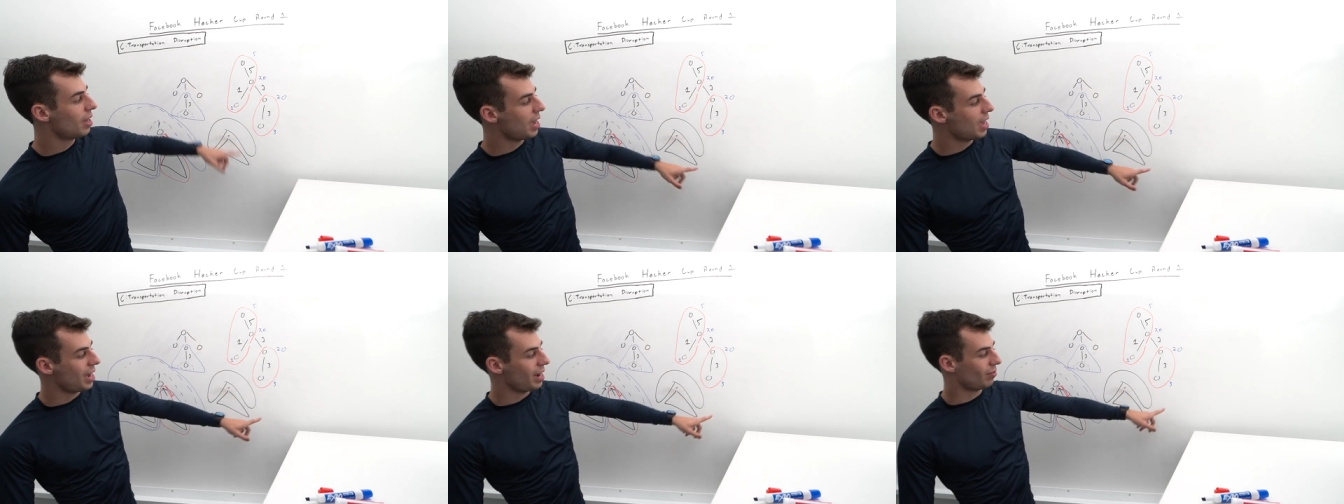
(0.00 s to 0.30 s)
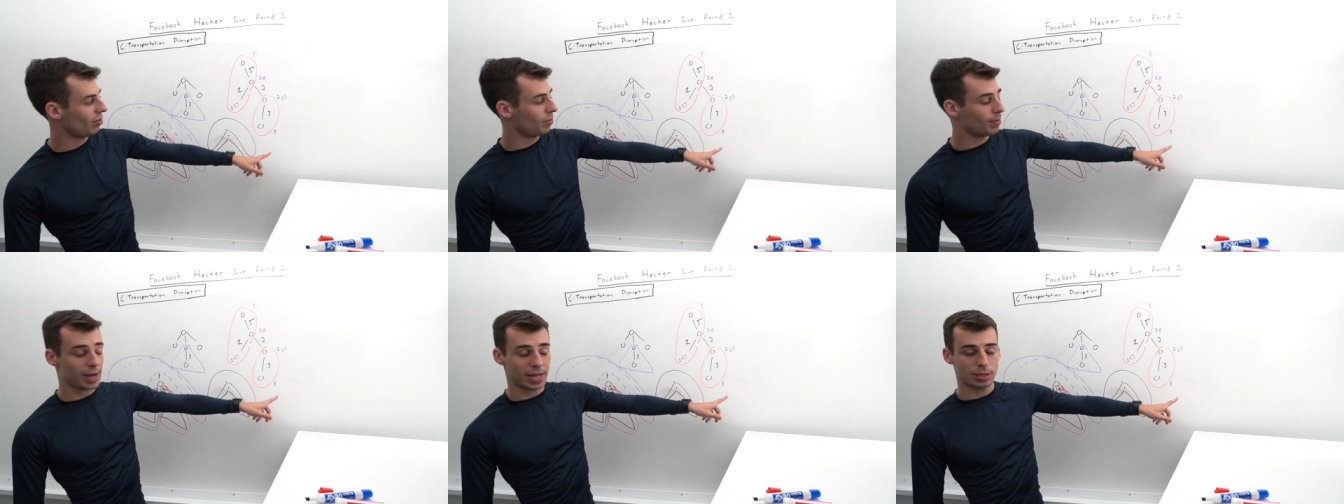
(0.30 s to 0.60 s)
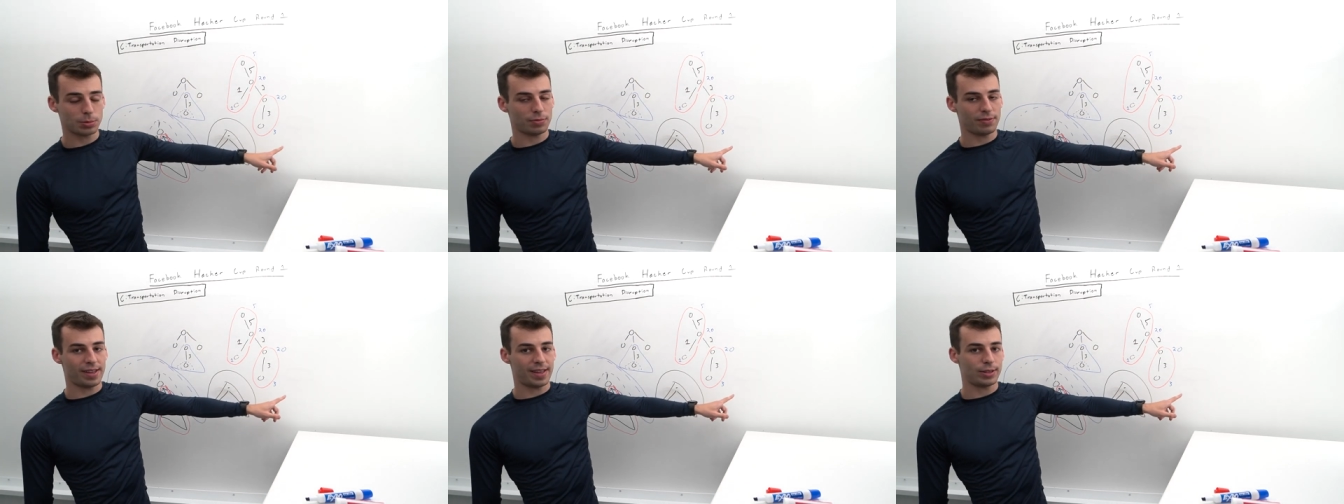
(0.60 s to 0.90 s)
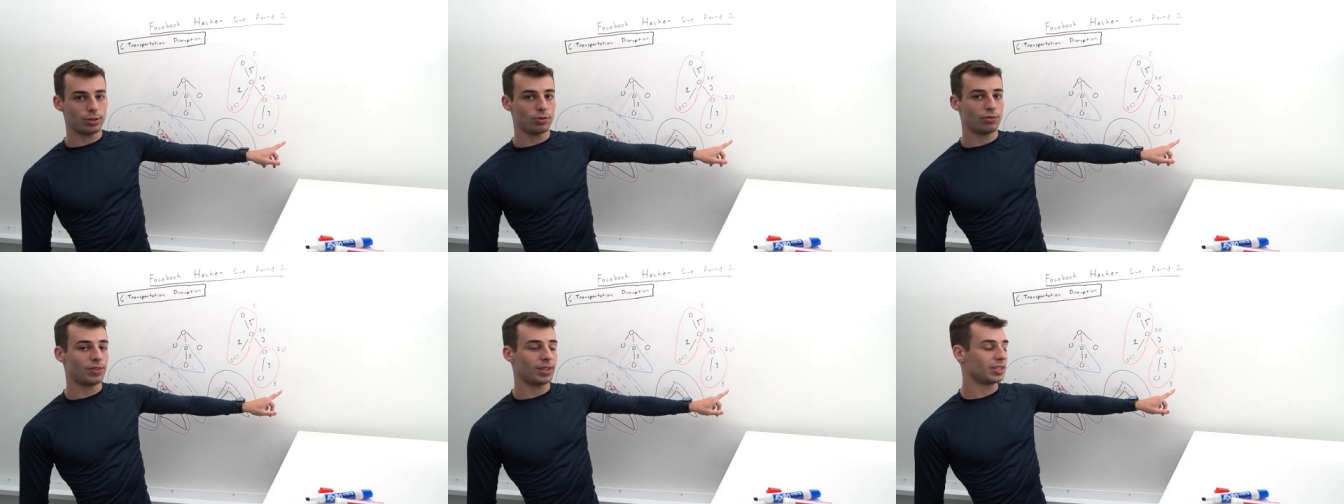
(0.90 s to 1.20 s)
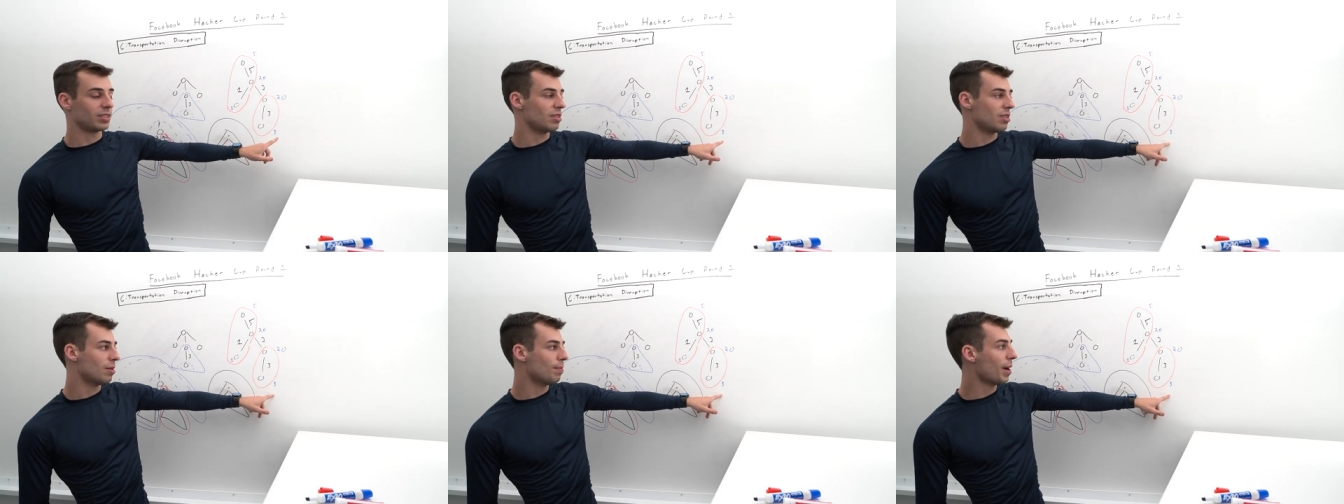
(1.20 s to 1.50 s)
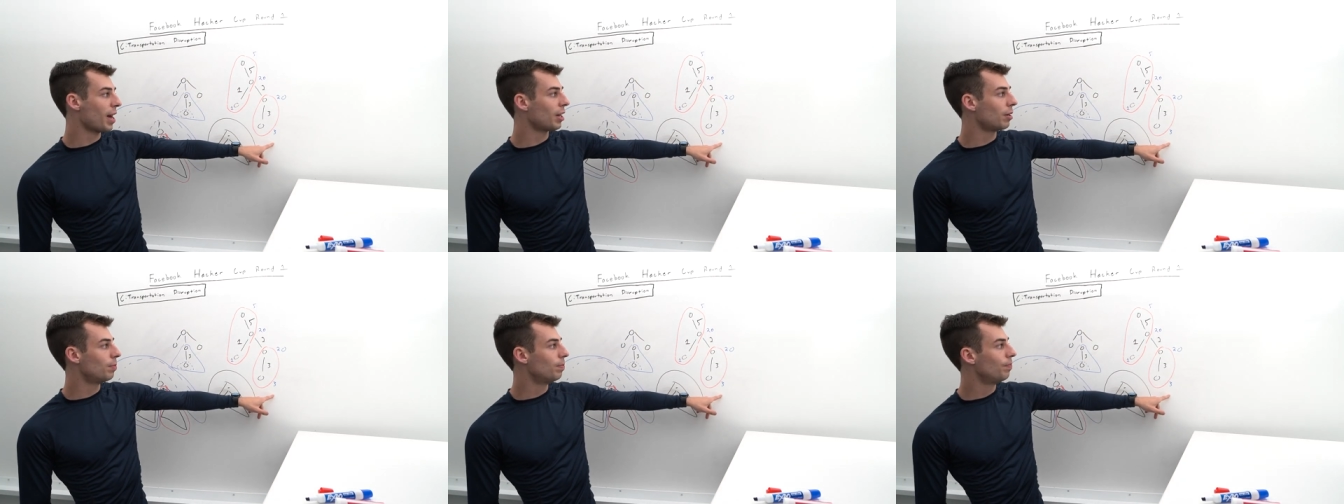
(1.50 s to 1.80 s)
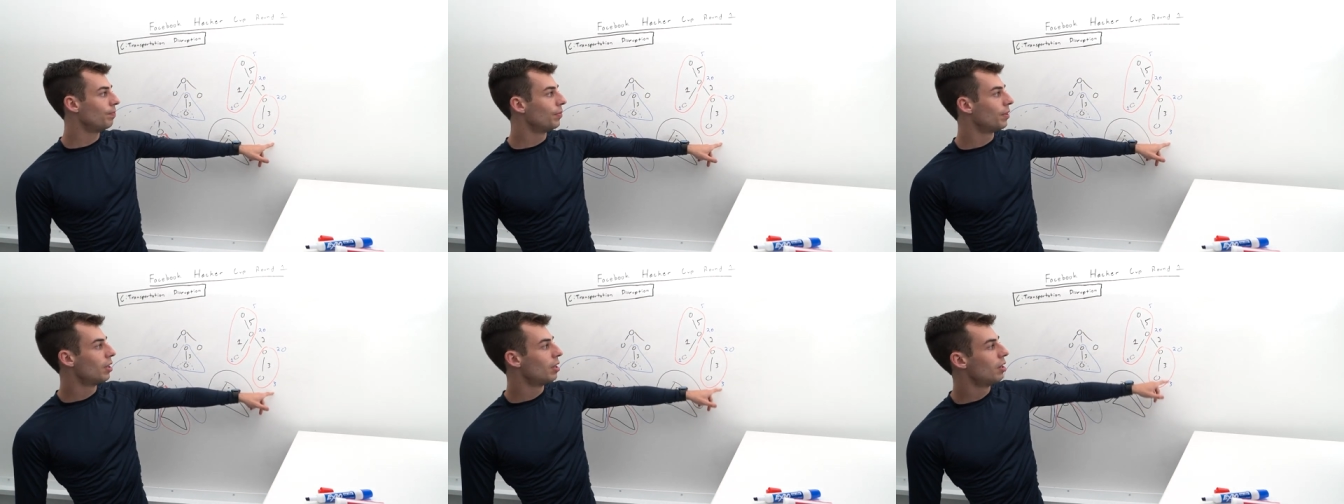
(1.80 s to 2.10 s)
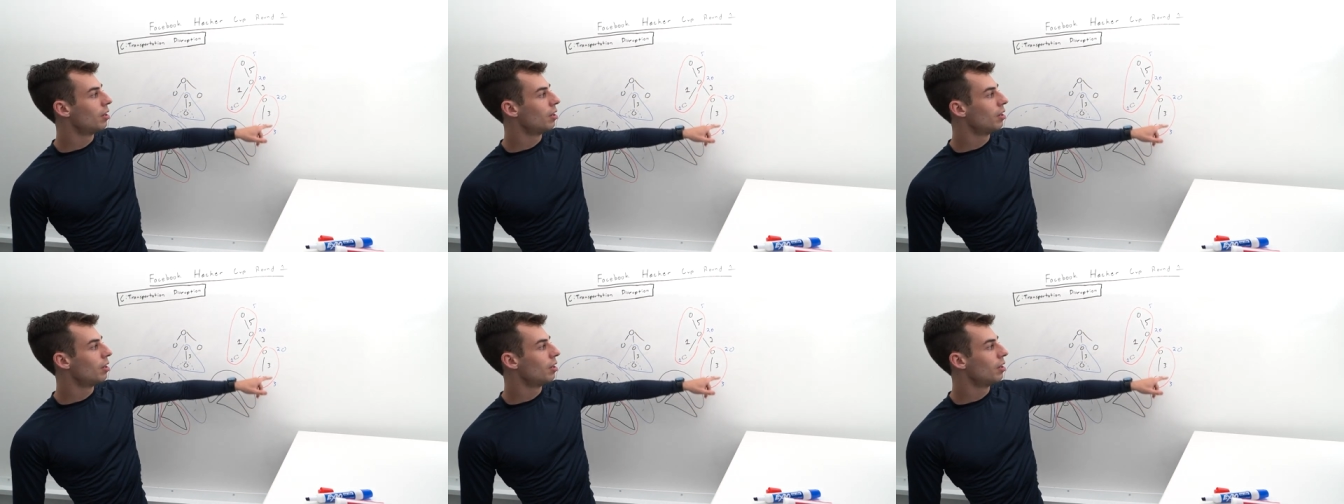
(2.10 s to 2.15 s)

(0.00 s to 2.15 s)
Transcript: and every possible value of things in the bottom.